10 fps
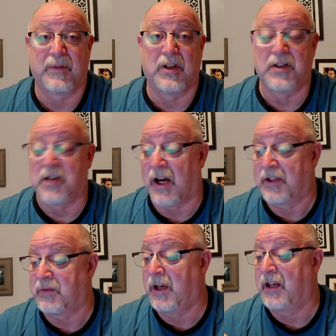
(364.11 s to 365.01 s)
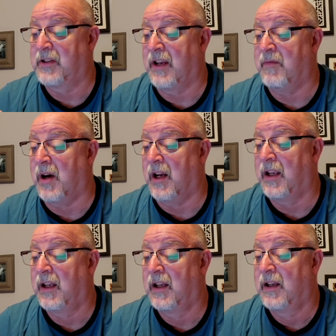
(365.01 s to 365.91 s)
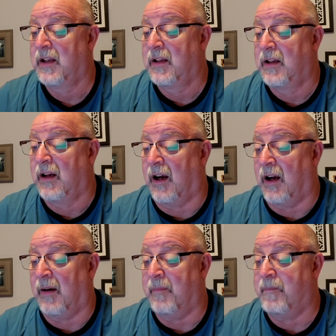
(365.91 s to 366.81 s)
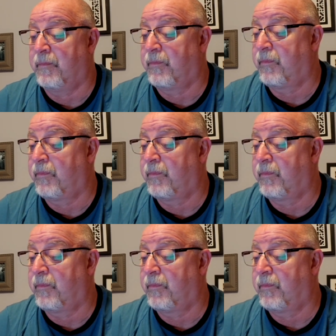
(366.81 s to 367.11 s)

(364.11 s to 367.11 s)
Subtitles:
good cost way to save money. Um,